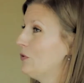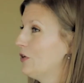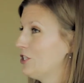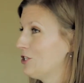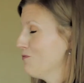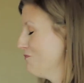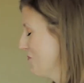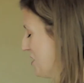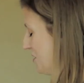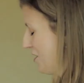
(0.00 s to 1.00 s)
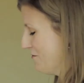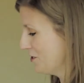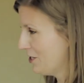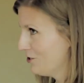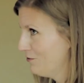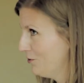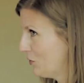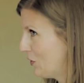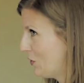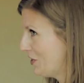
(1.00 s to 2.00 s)
which makes conversation
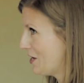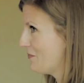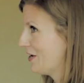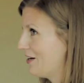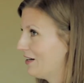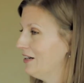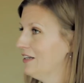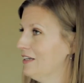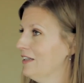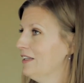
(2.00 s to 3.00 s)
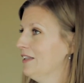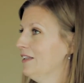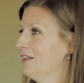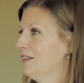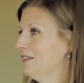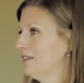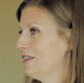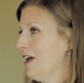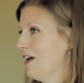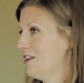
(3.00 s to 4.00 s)
flow a whole lot better
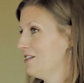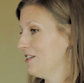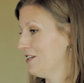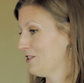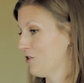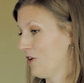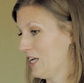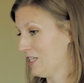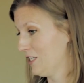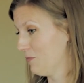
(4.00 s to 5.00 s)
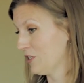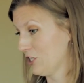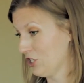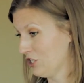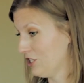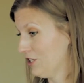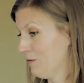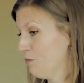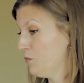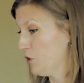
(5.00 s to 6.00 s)
and is a great position
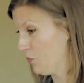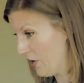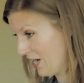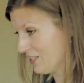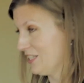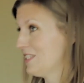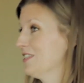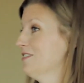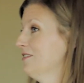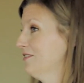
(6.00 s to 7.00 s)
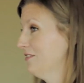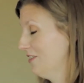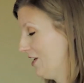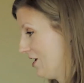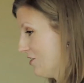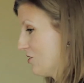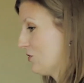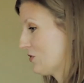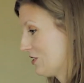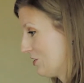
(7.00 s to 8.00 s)
to practice getting
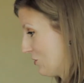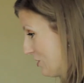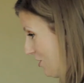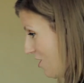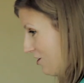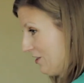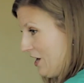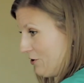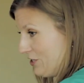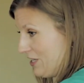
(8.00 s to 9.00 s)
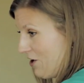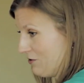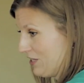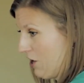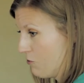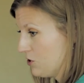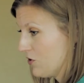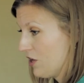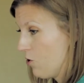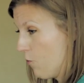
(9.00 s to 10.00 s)
those longer, louder sounds out
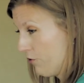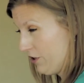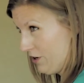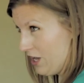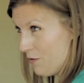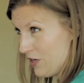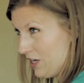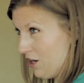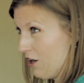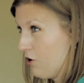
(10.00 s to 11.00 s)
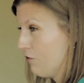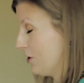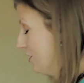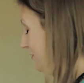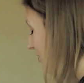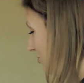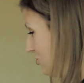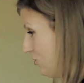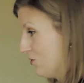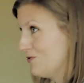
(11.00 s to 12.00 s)
so that hopefully there can be carryover
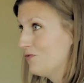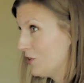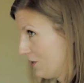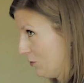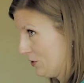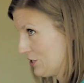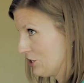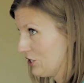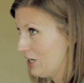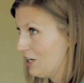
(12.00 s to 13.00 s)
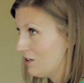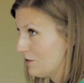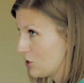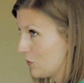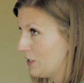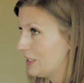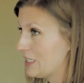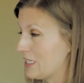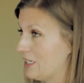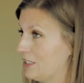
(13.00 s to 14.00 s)
into whatever position an individual
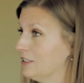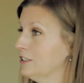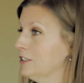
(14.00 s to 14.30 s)
is in.